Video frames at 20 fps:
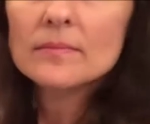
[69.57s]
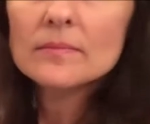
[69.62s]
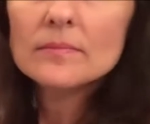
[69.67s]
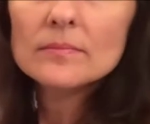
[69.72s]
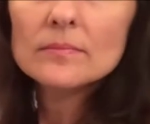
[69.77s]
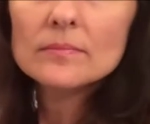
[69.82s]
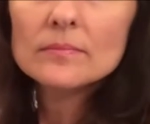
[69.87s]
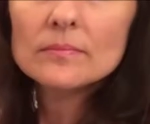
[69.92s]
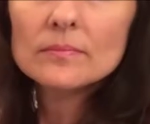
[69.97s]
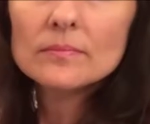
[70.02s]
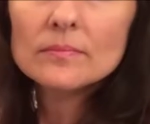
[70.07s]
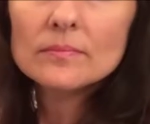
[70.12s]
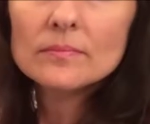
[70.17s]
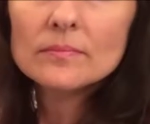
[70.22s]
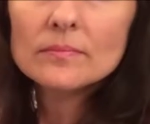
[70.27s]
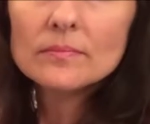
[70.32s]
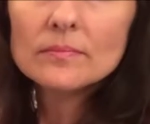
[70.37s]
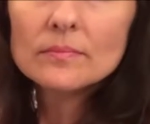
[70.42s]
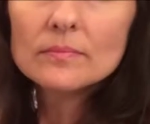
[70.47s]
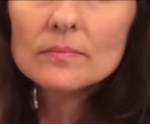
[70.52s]

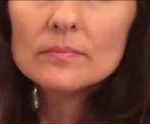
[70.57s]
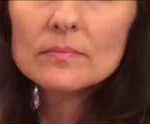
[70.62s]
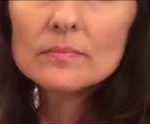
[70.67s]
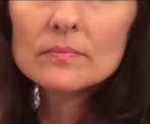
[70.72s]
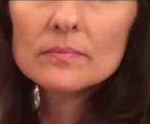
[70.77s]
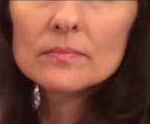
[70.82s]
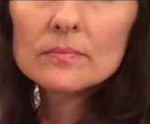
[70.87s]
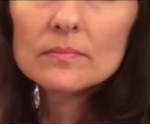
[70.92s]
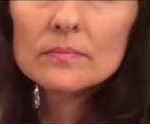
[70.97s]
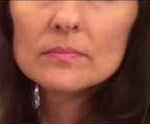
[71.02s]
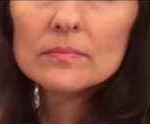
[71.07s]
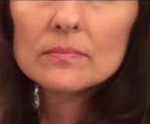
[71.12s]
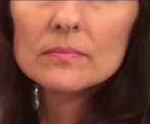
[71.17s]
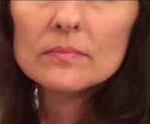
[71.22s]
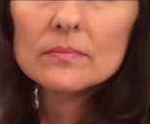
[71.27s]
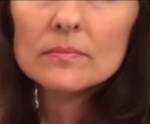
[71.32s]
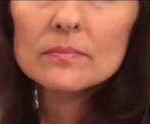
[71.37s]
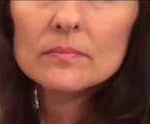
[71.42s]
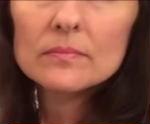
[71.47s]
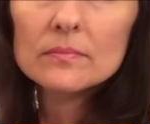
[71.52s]

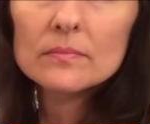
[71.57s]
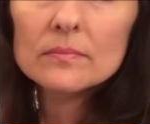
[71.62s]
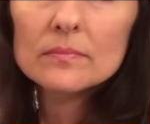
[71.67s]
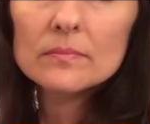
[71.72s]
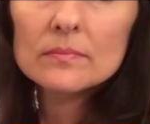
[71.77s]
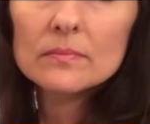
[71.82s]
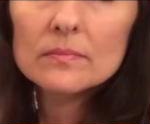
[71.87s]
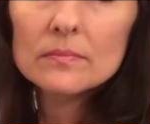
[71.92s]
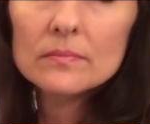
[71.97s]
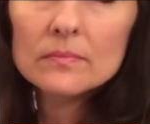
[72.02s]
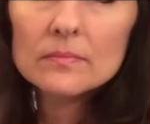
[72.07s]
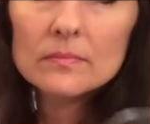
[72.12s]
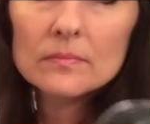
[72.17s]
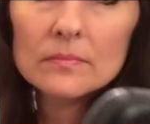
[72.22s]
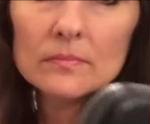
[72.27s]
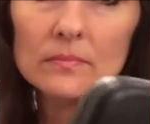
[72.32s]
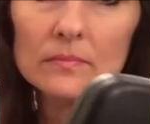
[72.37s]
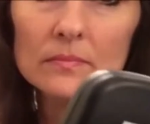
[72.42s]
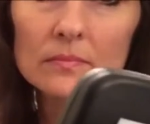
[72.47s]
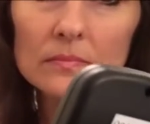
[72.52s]

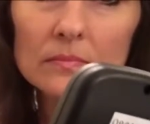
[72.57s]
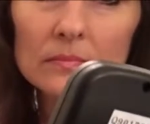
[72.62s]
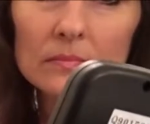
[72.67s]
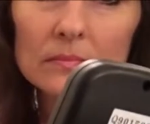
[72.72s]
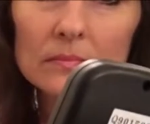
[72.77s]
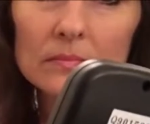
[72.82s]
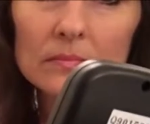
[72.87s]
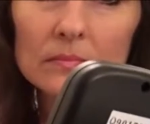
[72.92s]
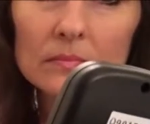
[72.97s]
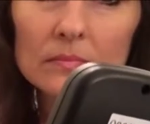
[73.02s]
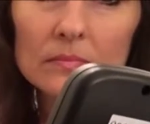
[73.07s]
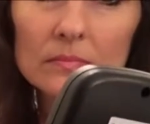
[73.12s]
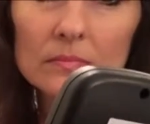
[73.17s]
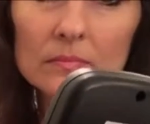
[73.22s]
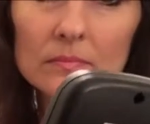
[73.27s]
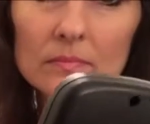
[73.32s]
(no one is talking)